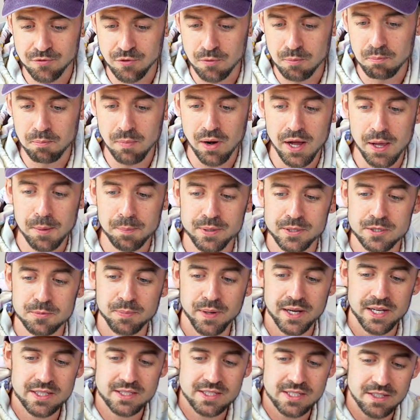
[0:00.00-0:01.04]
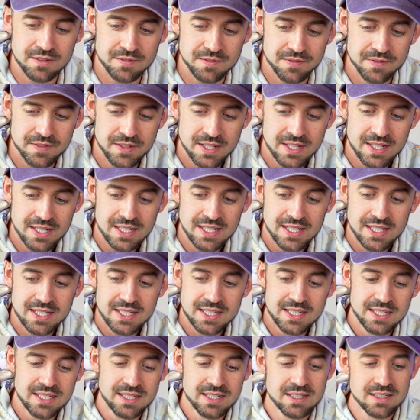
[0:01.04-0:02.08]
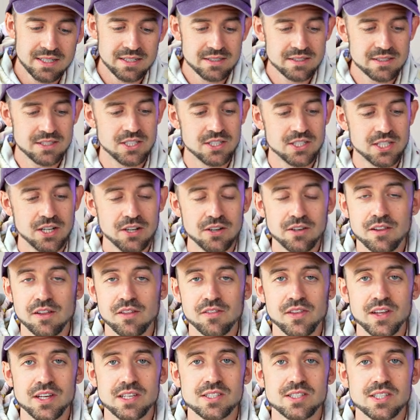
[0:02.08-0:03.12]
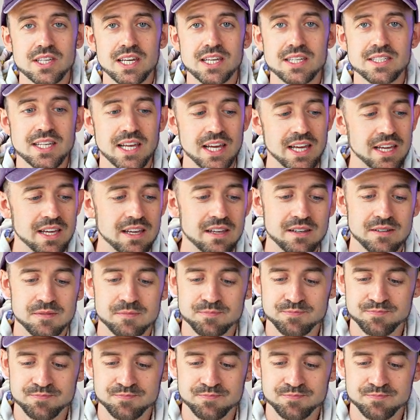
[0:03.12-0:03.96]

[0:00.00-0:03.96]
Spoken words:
from my perspective to tell you that this is a